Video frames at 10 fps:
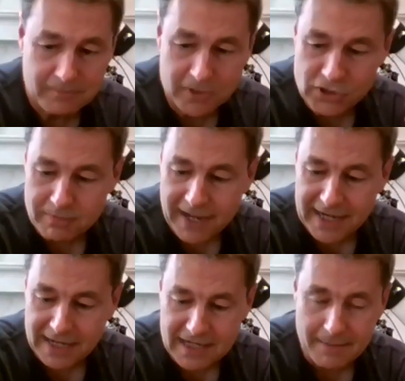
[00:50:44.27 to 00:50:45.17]
but you
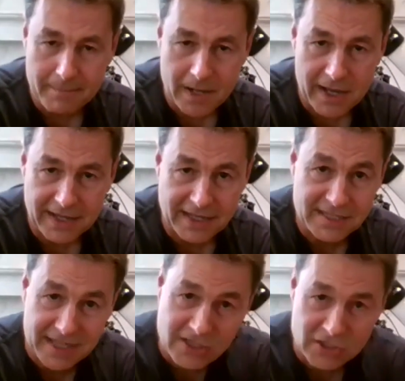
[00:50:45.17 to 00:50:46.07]
might end up buying
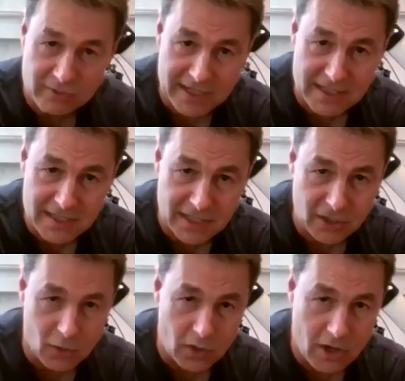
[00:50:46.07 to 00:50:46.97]
accessories that
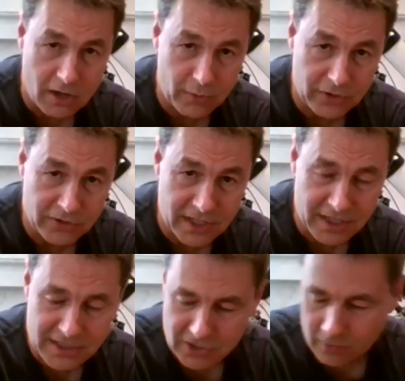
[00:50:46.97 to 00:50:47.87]
go along with your
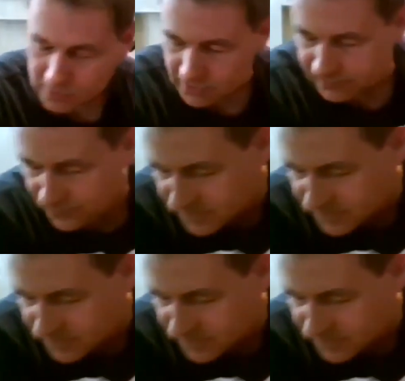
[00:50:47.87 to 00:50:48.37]
telescope. So, for